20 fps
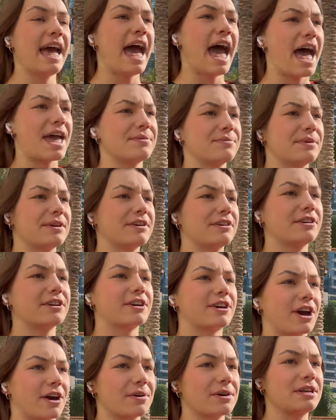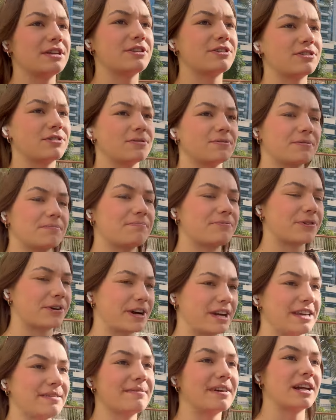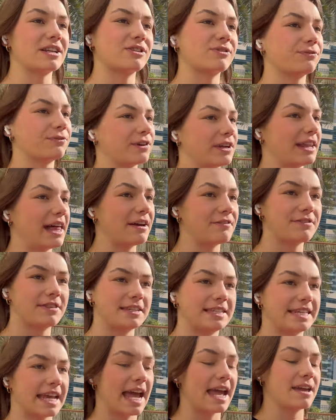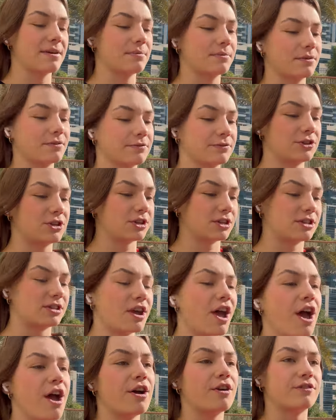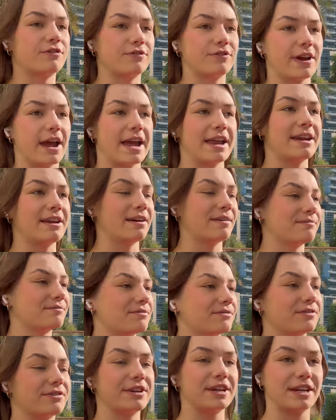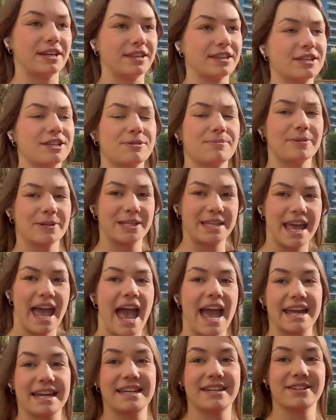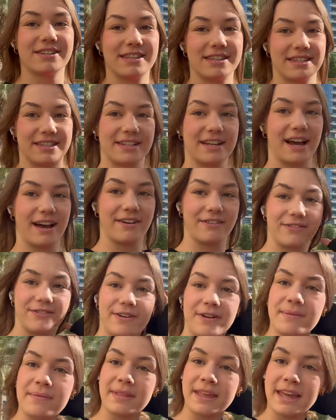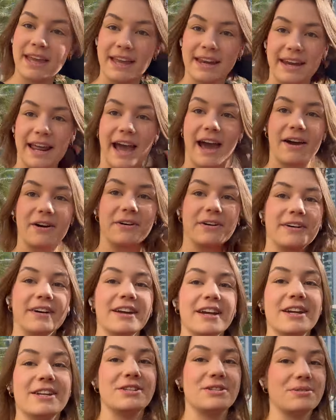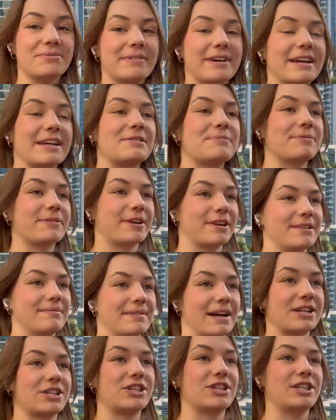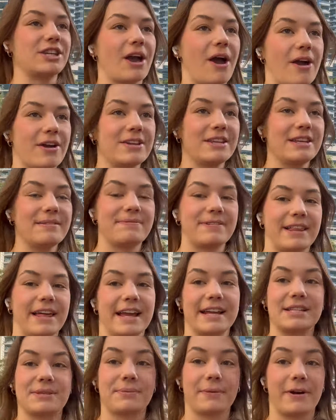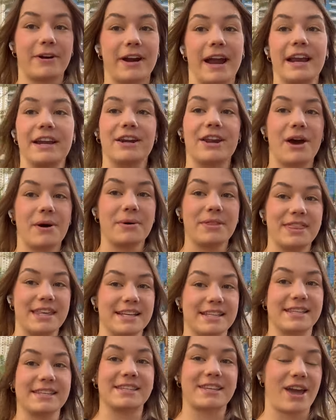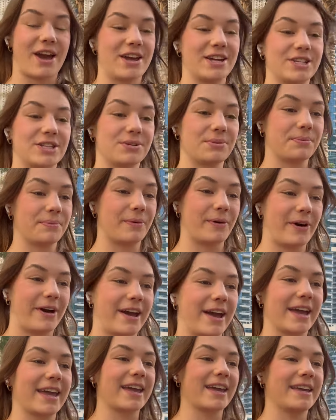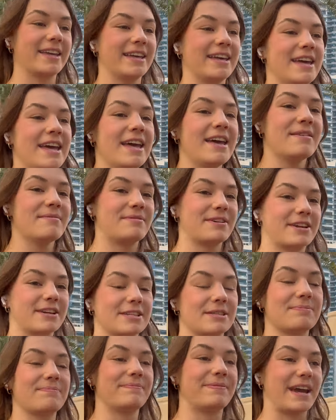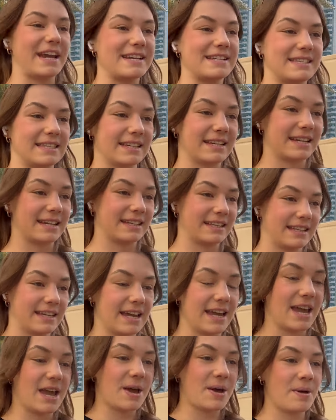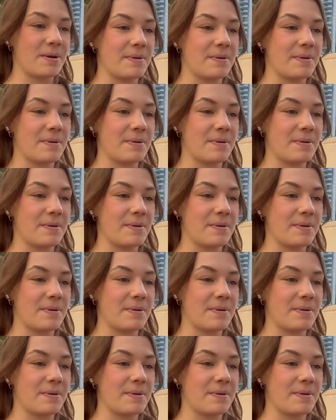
and we're going to pretty much fill up the day with just random, really spontaneous stuff. Now, Dubai is pretty much the only place where I know this is going to work because basically